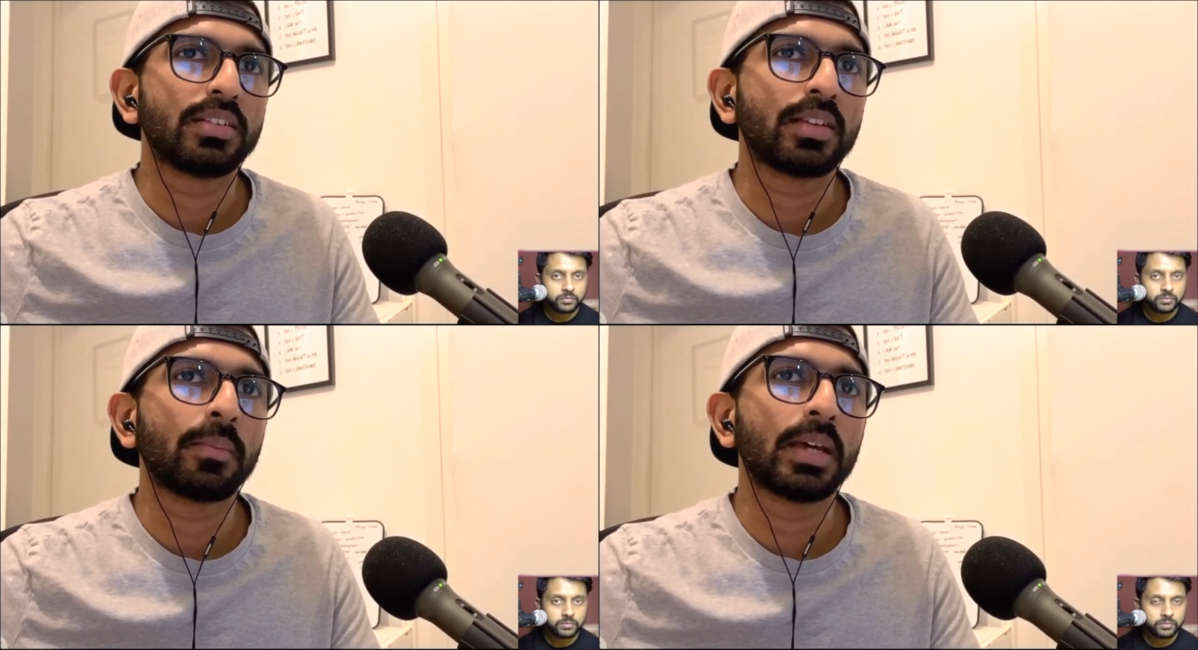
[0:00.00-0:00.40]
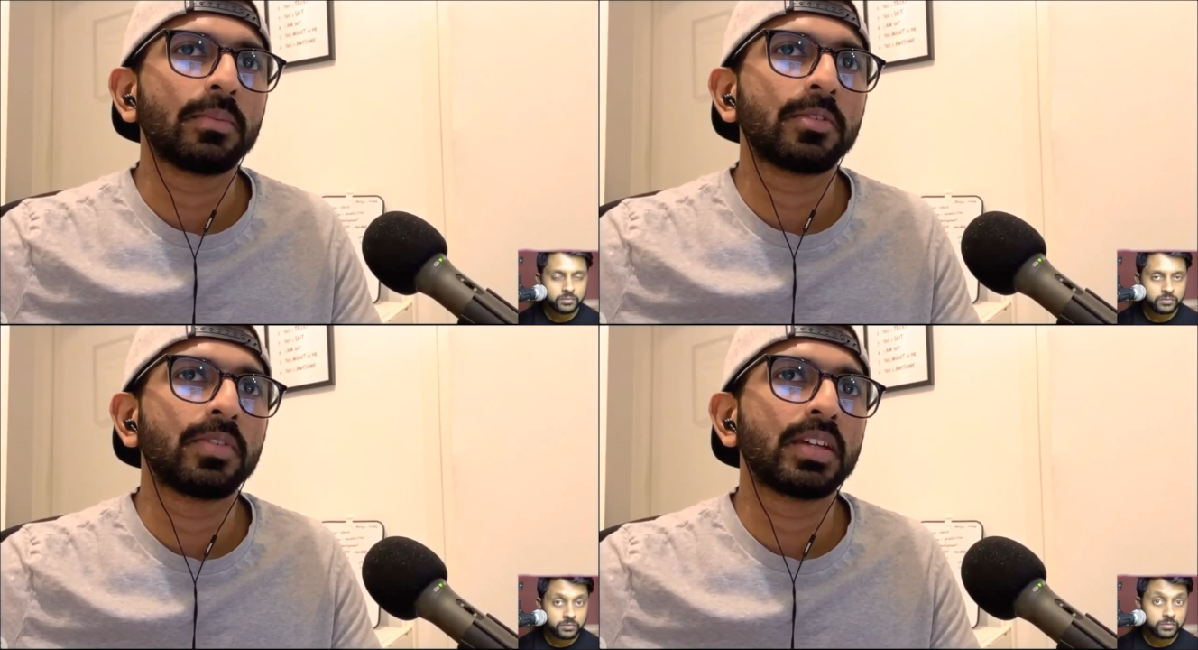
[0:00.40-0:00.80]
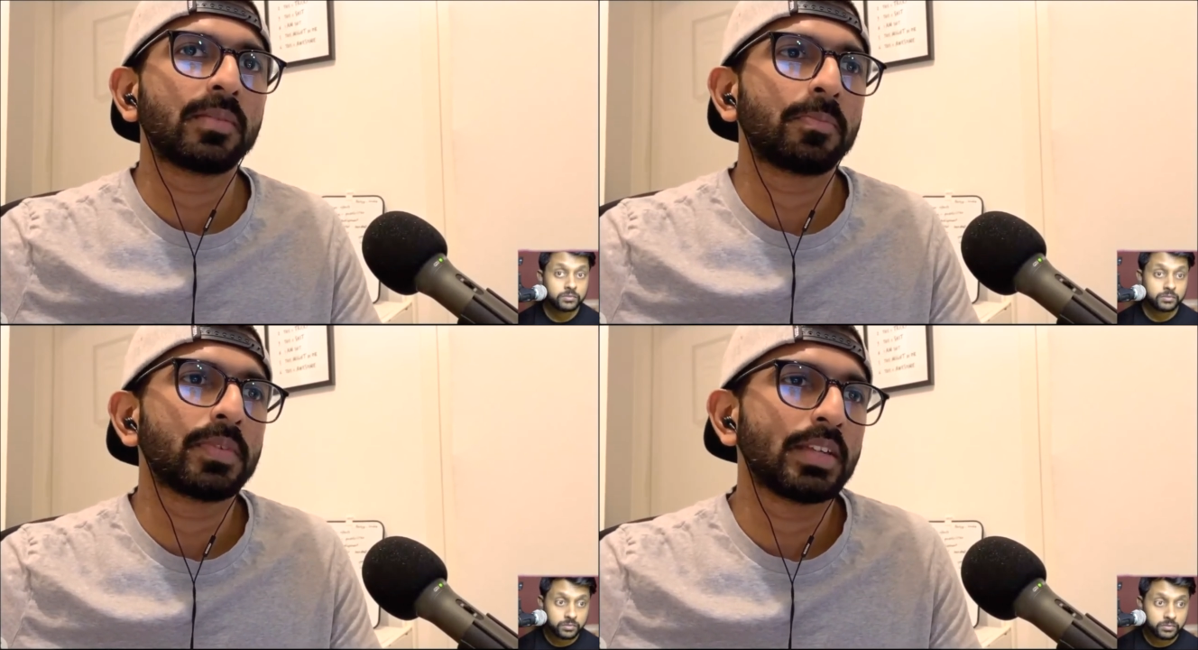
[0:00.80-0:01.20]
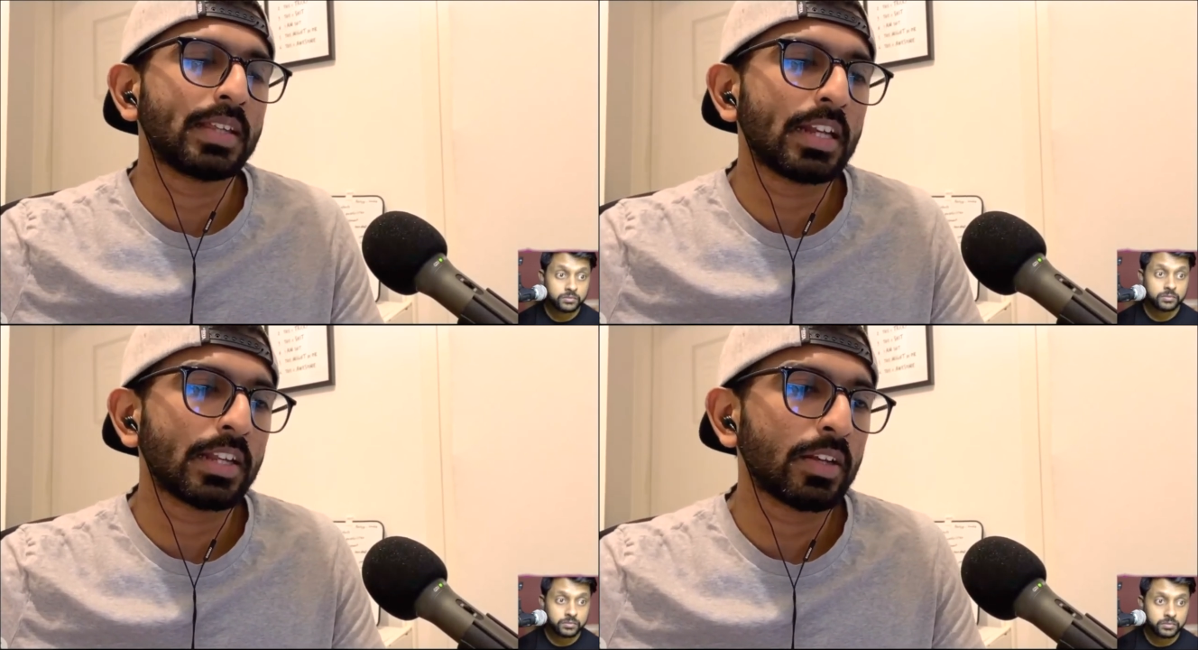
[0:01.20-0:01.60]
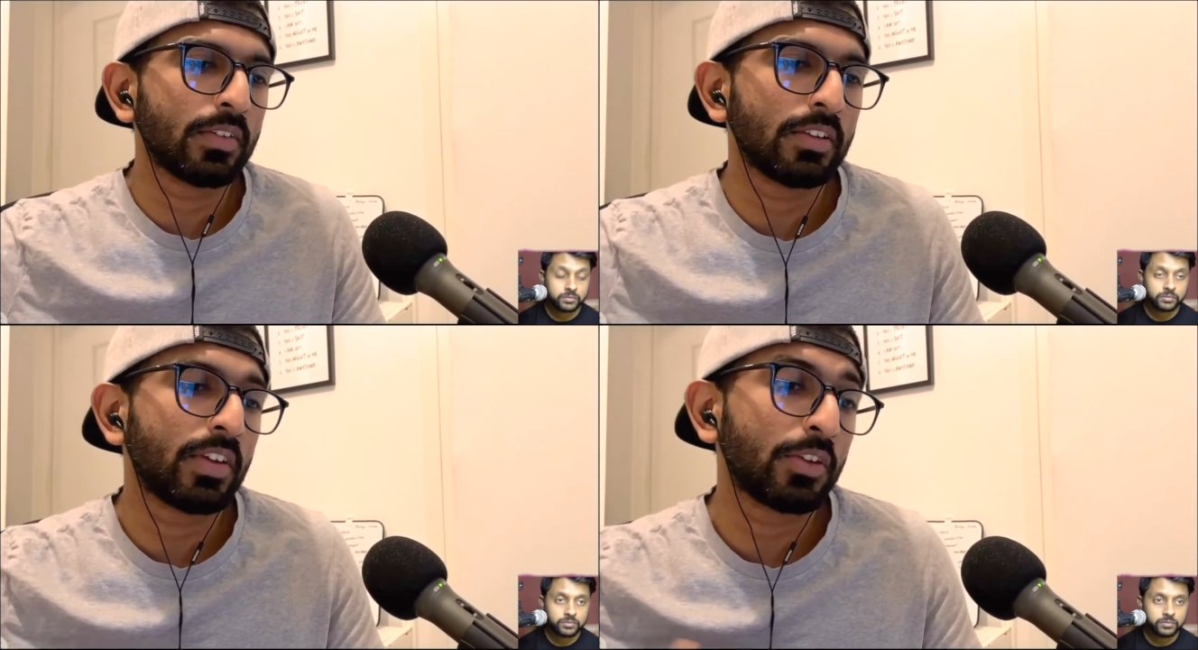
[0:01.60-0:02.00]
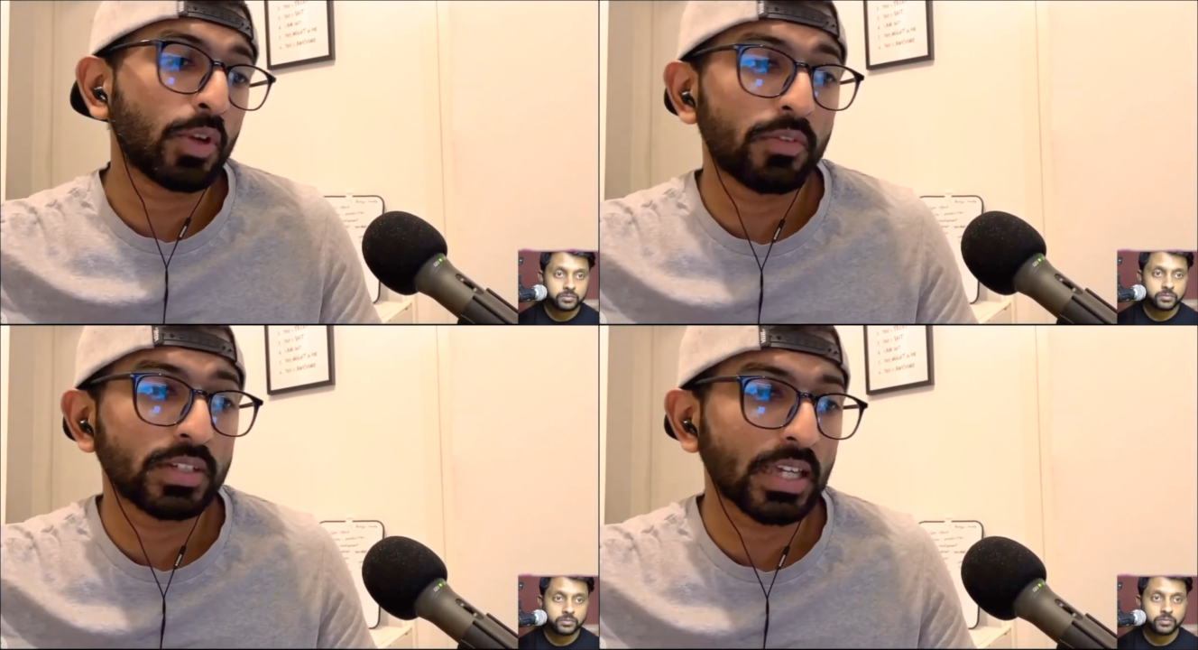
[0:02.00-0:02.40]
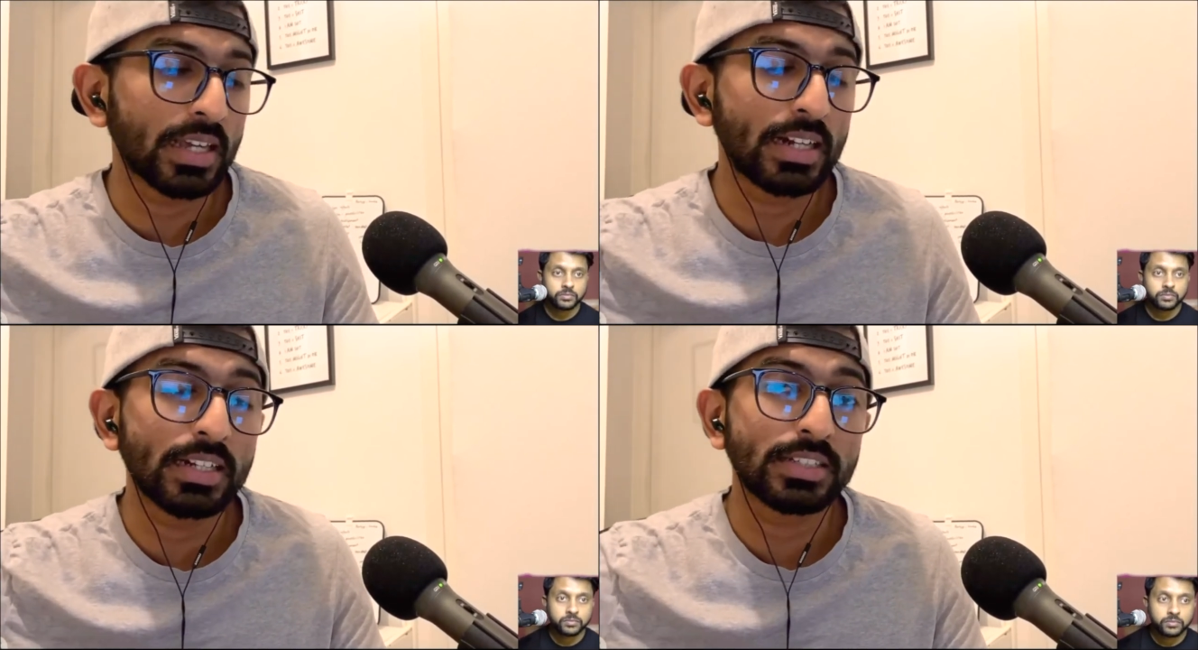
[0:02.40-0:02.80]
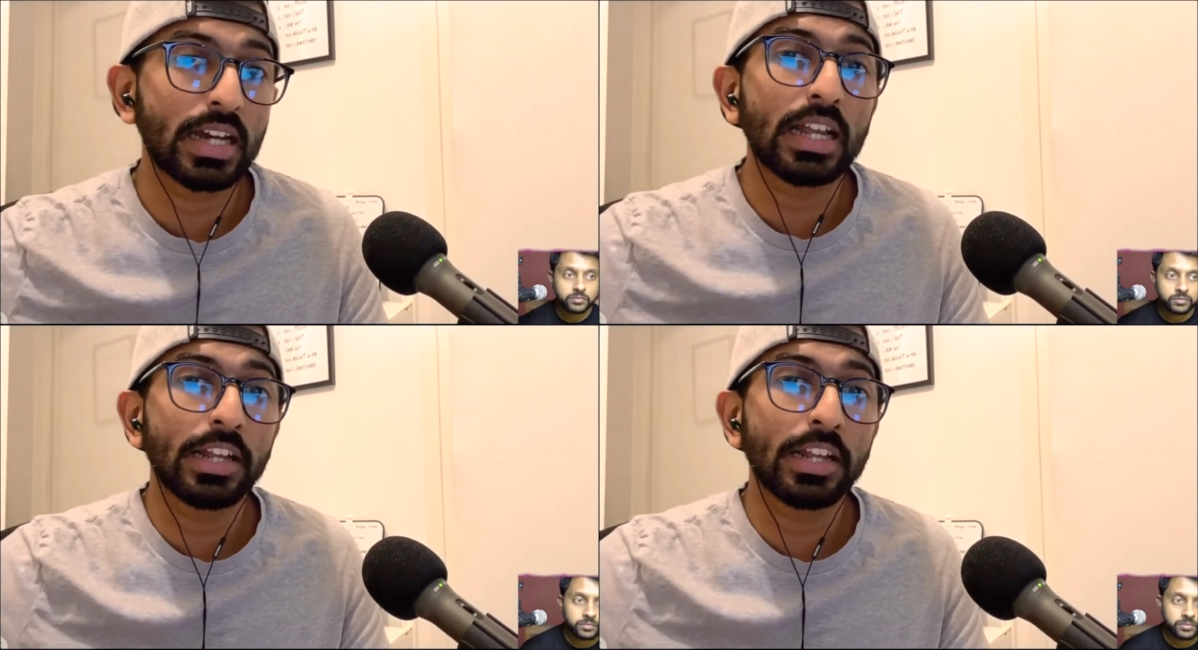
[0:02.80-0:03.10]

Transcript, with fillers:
Speaker 1: Sometimes we say that in when you are working in an agile